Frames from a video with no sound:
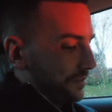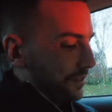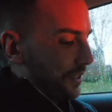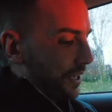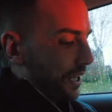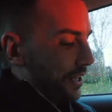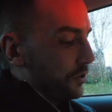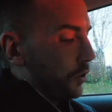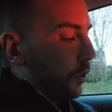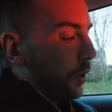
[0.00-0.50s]

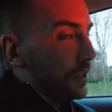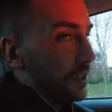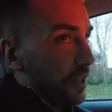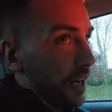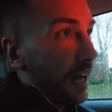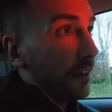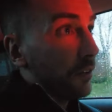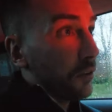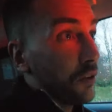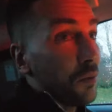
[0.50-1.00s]
Yeah, not in an
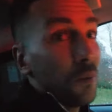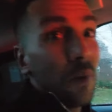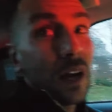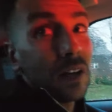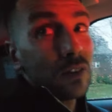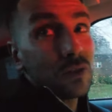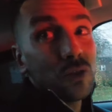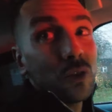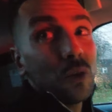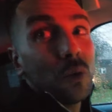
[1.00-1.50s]
arrogant
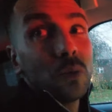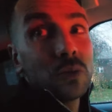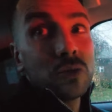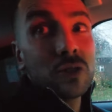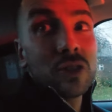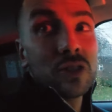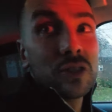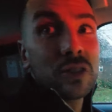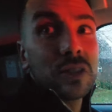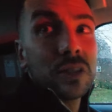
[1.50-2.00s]
way at all,
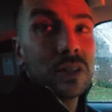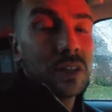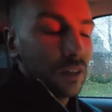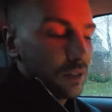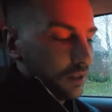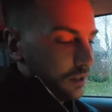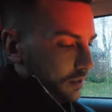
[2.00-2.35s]
just,